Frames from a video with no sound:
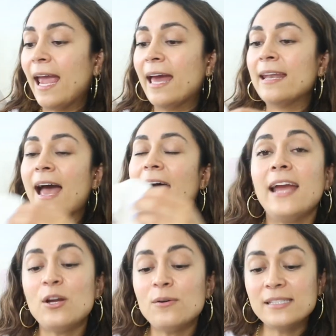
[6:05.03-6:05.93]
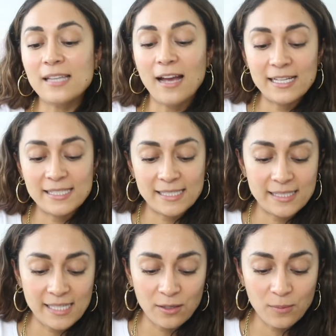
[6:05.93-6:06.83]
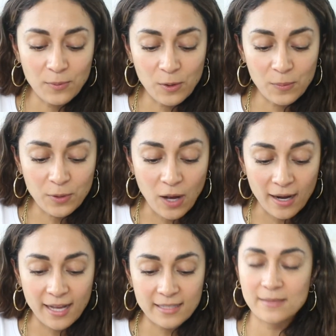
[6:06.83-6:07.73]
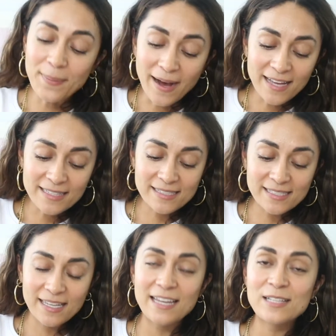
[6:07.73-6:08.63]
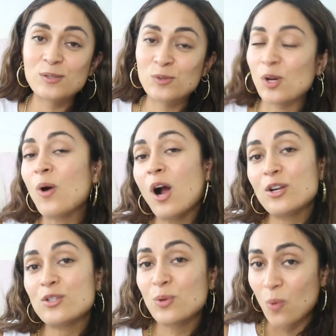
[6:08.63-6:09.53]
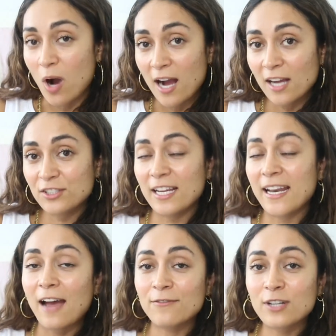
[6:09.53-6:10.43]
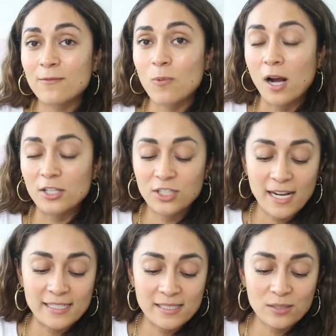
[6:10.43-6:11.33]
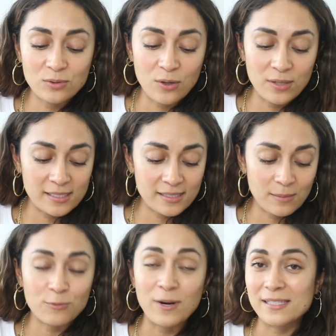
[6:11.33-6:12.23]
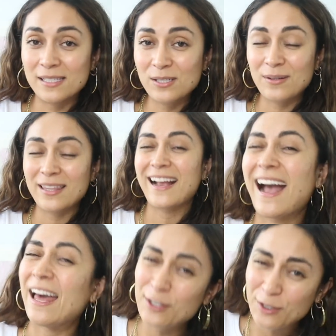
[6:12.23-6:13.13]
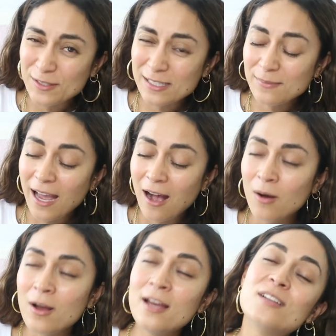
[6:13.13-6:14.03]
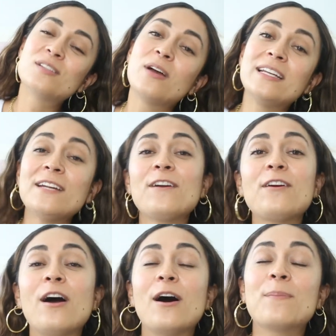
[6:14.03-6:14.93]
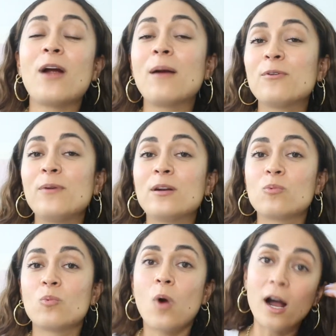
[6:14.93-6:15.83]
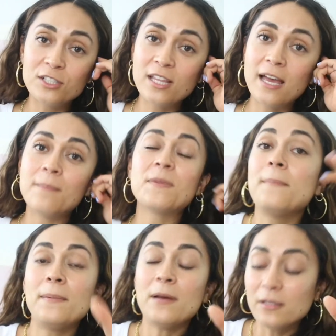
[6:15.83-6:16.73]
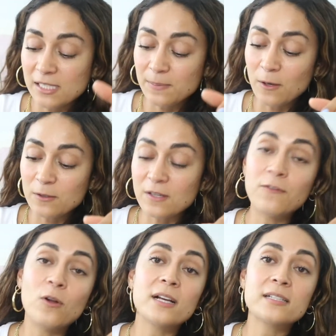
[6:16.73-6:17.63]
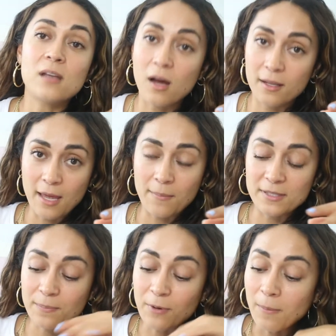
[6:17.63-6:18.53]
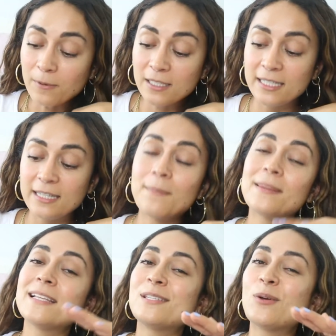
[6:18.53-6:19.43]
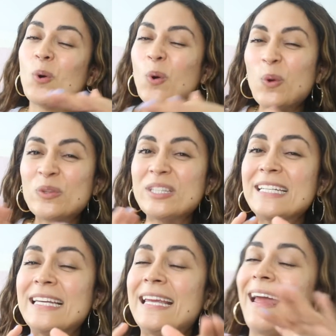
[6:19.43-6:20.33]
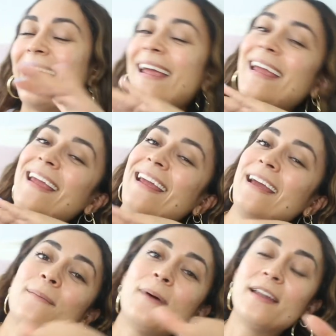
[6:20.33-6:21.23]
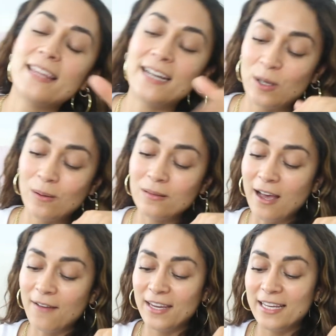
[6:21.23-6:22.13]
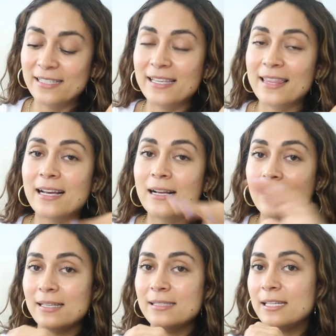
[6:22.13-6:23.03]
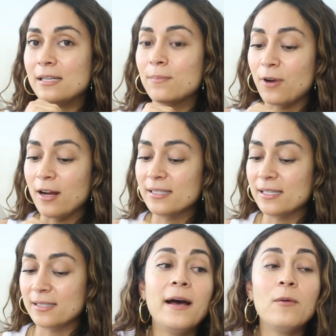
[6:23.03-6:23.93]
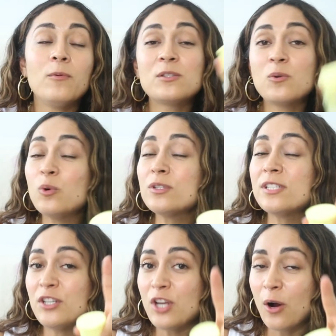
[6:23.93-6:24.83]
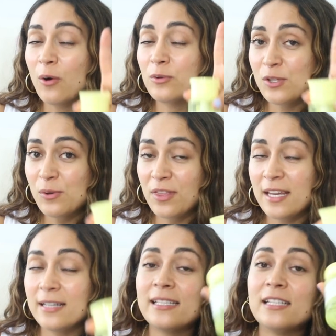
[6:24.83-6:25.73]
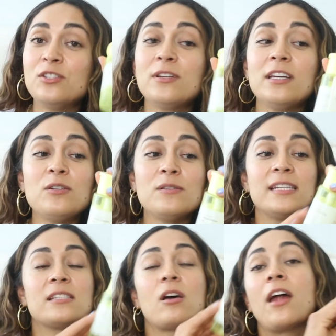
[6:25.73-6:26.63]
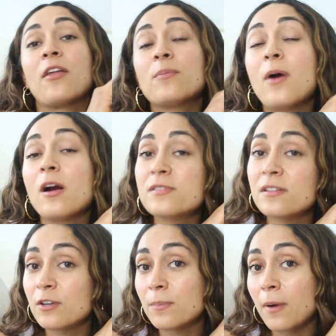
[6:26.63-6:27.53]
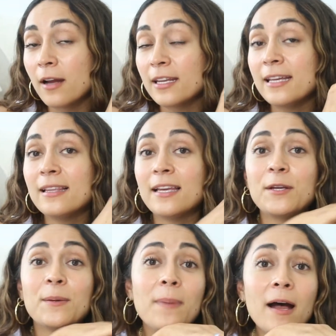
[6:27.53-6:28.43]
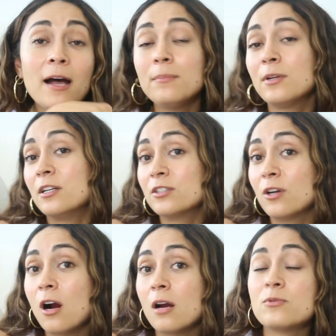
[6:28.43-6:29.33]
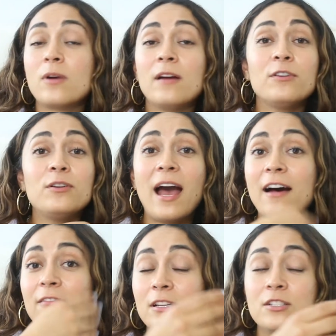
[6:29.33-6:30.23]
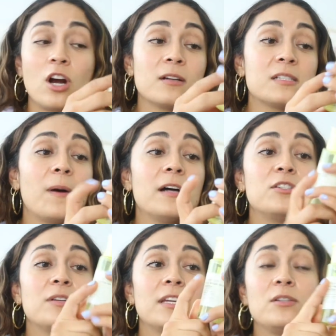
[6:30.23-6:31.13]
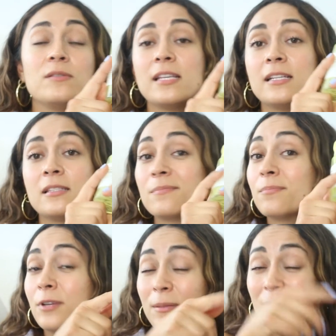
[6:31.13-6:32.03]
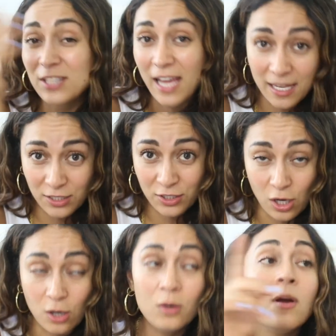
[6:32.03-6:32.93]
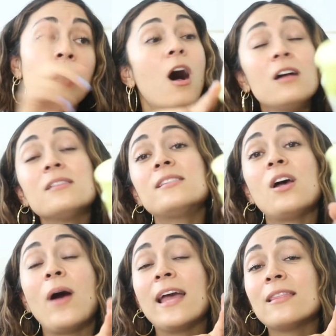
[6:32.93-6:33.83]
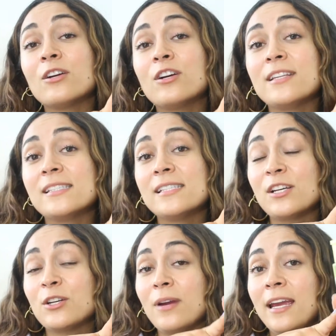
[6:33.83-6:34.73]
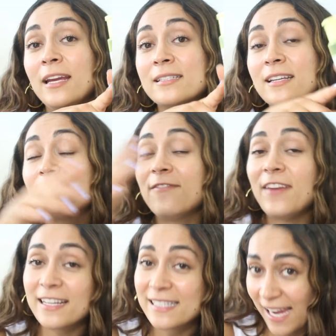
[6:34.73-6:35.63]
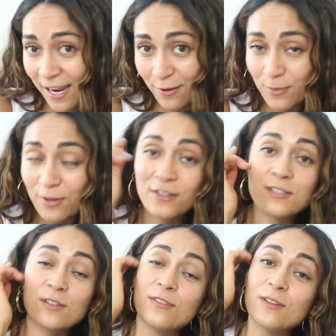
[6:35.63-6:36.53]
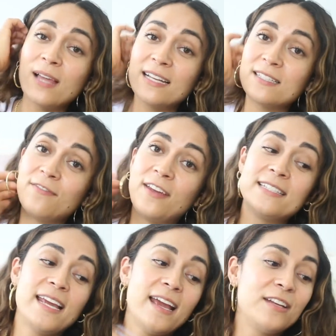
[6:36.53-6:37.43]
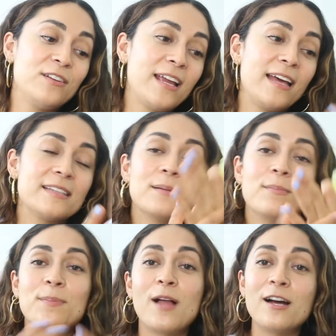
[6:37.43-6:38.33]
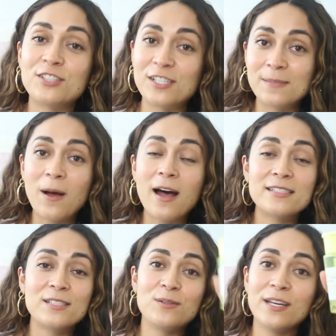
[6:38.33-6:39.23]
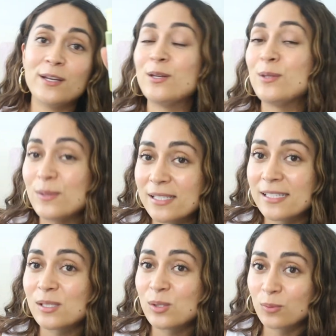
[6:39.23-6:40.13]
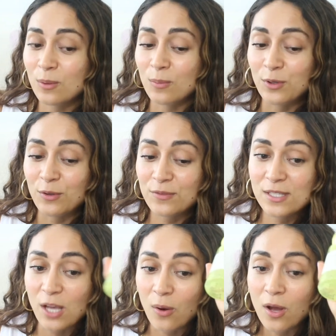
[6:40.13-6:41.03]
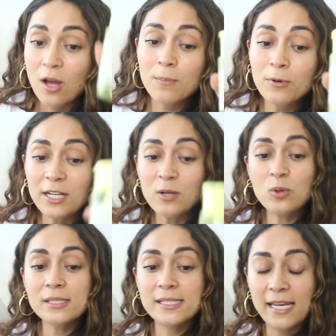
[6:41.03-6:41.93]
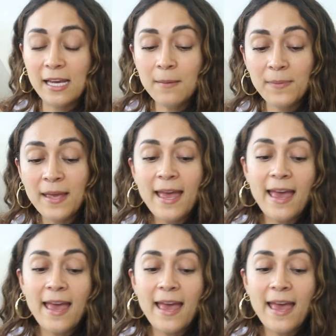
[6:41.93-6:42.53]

And I know it's a sustainable product, but it's so hard to wash and after I've washed it I still notice some residue and that kind of grosses me out so I need to figure out a proper way to wash them maybe I'll dispose Folex on them to properly clean them but that's the only eh, about it that I don't love is the cleansing process. But what's cool to know, two things, is you can use this on other parts of your body, like your bum, your underarms, wherever you have dark spots, you can use this pretty much head to toe. Also, I learned this is a great fake tan remover. So if you like to fake tan and you get some blotchy spots, you can use this to remove. So Pretty cool tip.